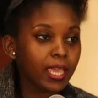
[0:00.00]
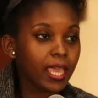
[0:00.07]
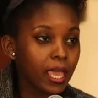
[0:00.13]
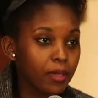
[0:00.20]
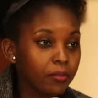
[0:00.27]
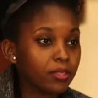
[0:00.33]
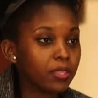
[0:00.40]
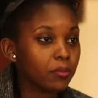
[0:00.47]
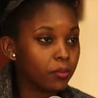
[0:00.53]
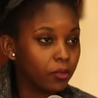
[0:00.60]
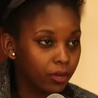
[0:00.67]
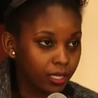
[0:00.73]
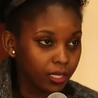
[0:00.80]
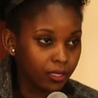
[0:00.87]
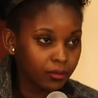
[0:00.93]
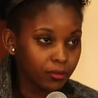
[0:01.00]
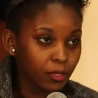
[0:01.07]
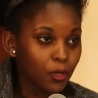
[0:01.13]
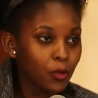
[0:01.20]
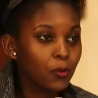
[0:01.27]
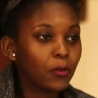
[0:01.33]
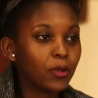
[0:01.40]
a.m. in the
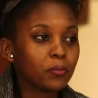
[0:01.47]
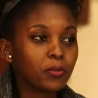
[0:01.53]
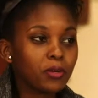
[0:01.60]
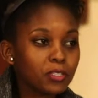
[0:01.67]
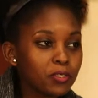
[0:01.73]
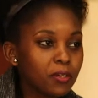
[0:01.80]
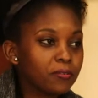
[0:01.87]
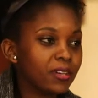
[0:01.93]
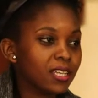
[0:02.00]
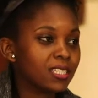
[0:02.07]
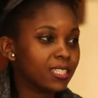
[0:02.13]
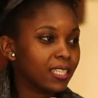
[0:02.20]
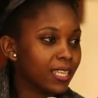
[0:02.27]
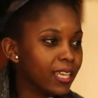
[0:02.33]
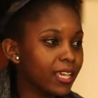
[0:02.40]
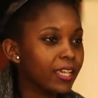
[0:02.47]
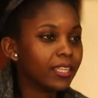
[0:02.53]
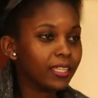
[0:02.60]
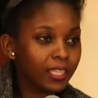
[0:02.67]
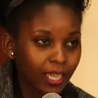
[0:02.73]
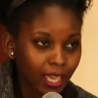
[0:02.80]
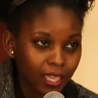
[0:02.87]
morning, when most of us here
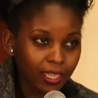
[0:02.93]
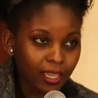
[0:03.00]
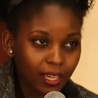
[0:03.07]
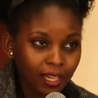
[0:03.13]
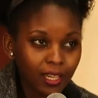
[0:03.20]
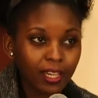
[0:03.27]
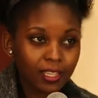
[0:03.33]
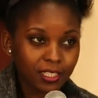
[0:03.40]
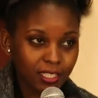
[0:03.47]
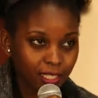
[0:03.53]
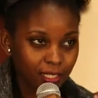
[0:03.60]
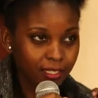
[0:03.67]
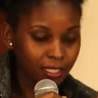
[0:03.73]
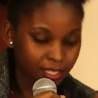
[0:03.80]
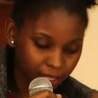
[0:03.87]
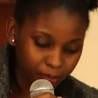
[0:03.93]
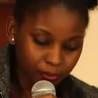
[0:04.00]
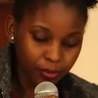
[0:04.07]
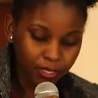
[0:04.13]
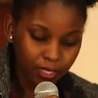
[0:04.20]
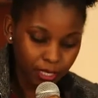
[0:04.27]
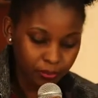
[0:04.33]
in Kenya are still
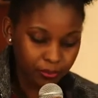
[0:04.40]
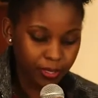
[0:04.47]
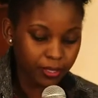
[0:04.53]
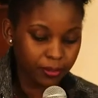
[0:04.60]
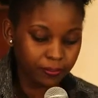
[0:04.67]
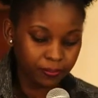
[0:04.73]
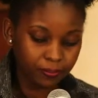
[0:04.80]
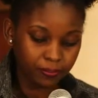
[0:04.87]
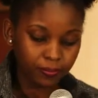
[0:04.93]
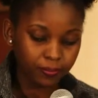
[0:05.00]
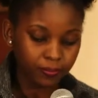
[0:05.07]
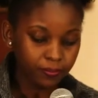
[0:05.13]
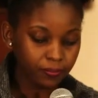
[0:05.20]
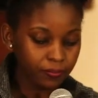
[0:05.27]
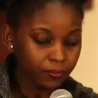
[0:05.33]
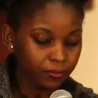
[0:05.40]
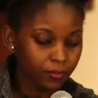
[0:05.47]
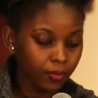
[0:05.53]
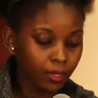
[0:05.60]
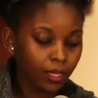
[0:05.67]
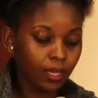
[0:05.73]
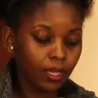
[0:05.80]
sleeping.
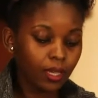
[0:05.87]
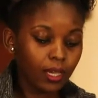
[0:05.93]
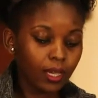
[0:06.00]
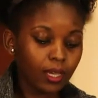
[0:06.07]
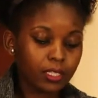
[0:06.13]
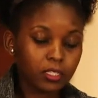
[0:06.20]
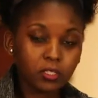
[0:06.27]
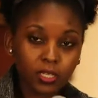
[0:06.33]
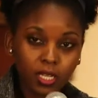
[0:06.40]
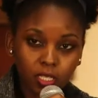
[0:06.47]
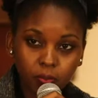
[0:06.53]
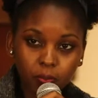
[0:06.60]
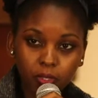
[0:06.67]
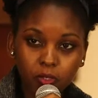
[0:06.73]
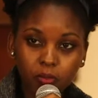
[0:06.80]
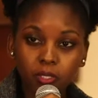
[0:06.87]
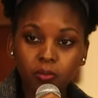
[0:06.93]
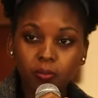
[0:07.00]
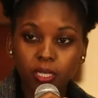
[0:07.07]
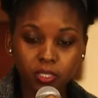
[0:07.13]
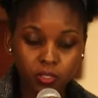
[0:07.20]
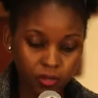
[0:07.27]
Our transport was
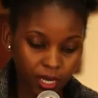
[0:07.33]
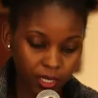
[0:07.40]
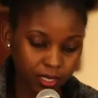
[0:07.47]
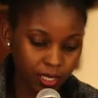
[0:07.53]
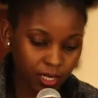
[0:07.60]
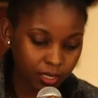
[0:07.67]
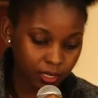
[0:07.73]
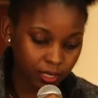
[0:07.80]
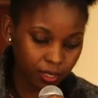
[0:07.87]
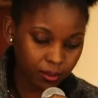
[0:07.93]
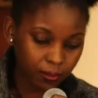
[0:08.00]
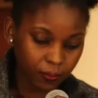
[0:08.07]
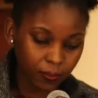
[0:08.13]
by tractors,